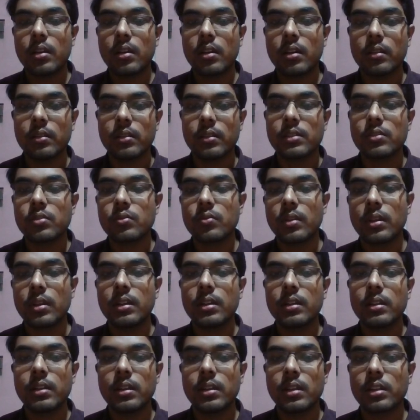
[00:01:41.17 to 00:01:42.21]
This one,
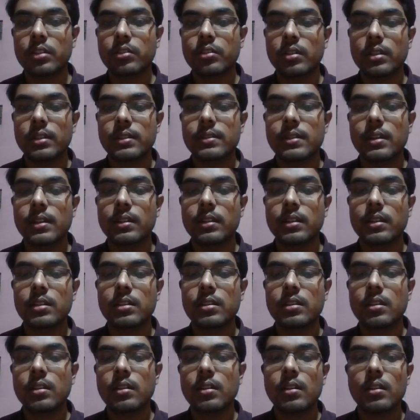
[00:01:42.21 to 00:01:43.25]
electronic circuit.
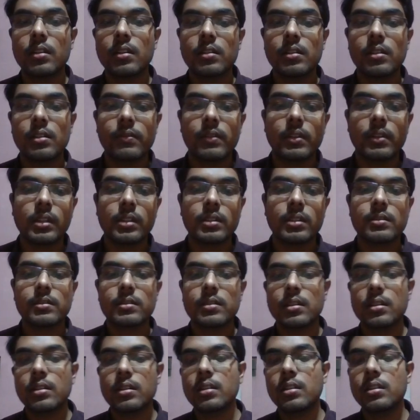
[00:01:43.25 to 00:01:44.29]
If I
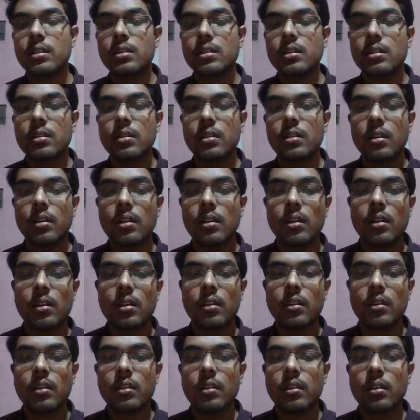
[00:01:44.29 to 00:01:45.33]
register here,
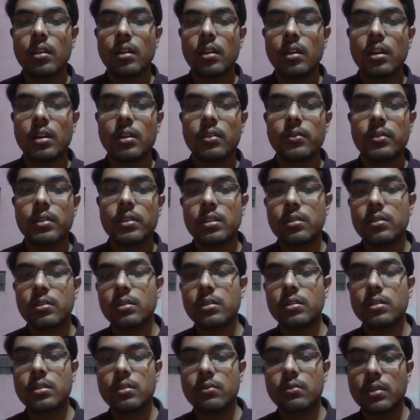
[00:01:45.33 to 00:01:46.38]

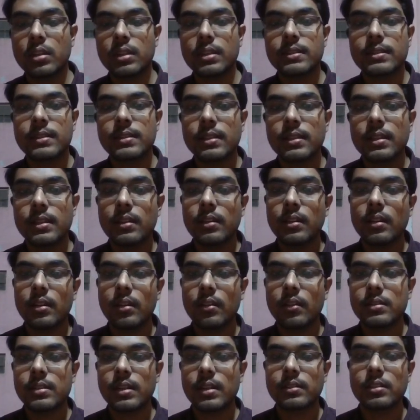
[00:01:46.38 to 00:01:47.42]
we can see that
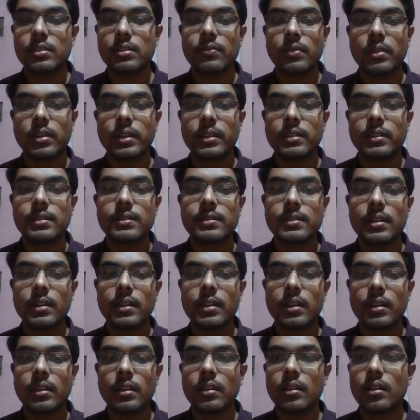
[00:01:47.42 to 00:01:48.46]
successfully registered
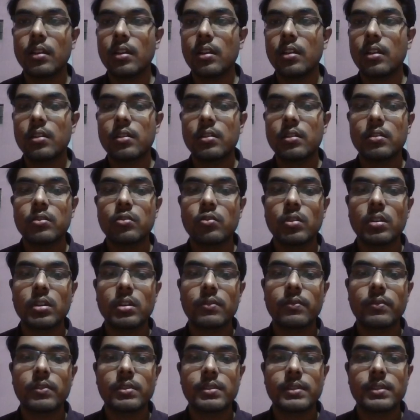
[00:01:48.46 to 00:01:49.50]
and
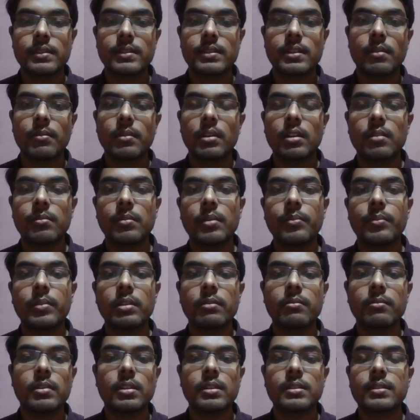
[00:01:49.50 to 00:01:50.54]
24 seats available.
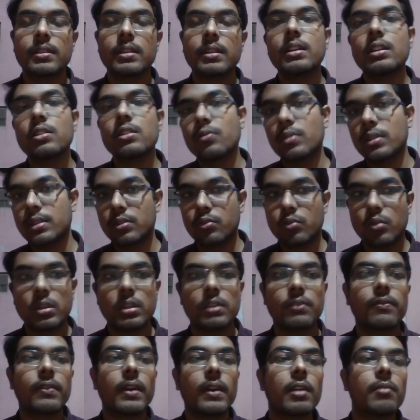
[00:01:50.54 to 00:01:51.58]
Previously it was
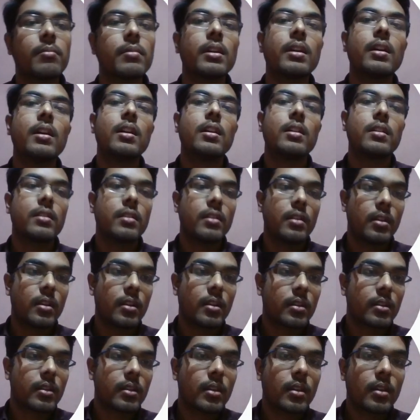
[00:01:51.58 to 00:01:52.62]
25.
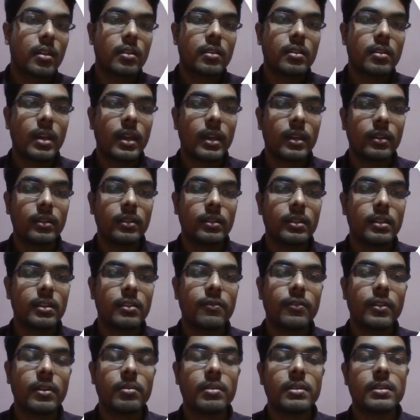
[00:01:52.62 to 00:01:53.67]
And if
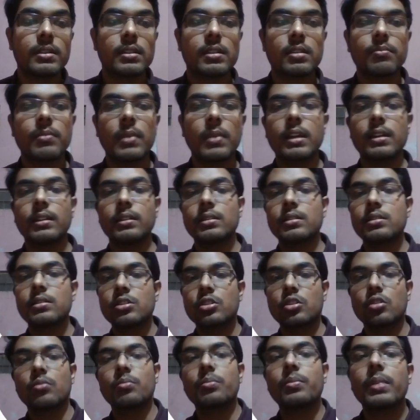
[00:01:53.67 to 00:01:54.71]
I visit my
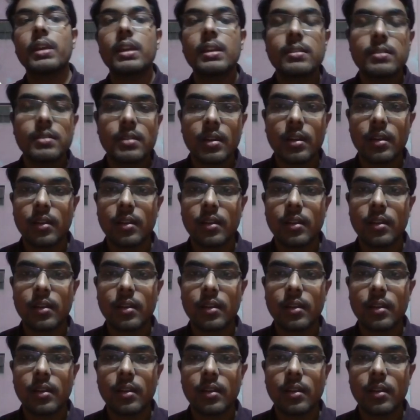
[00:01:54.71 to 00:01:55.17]
registration page,